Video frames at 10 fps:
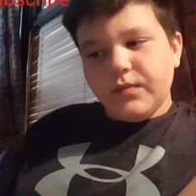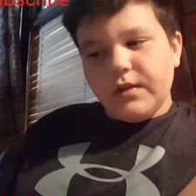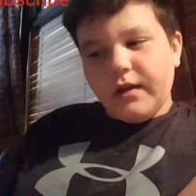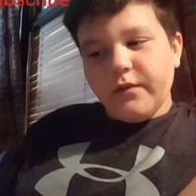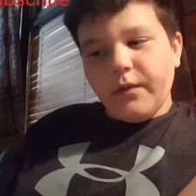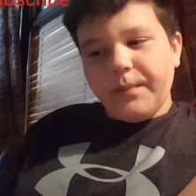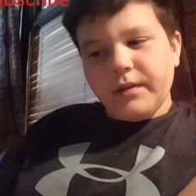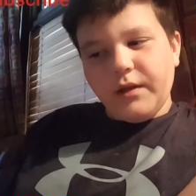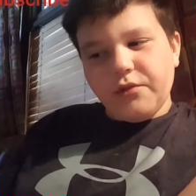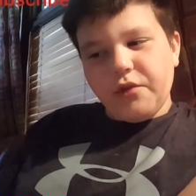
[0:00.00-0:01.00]
Sorry for
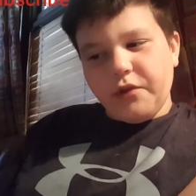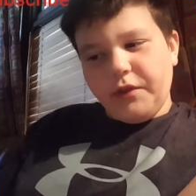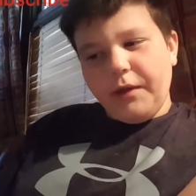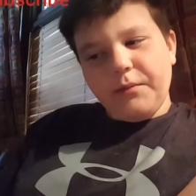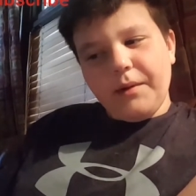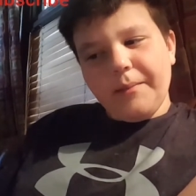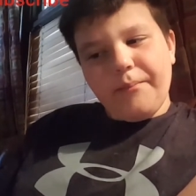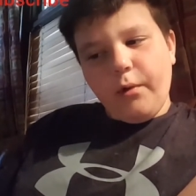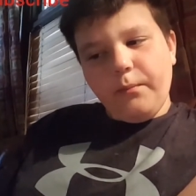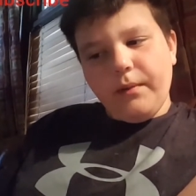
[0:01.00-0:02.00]
pronouncing your name wrong.
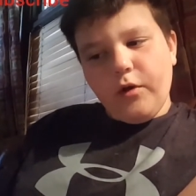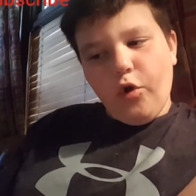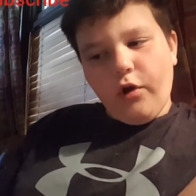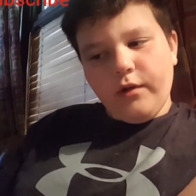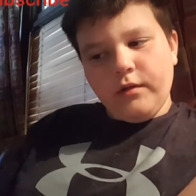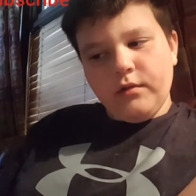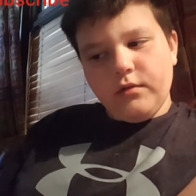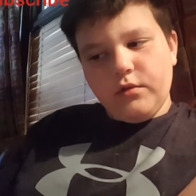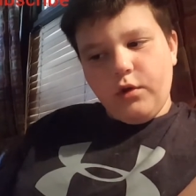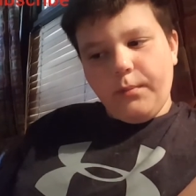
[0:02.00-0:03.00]
Popcorn
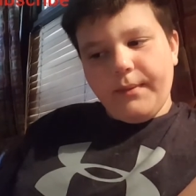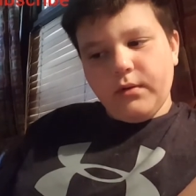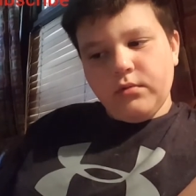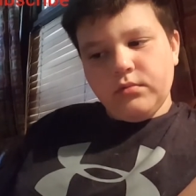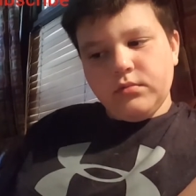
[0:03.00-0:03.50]
Lopo.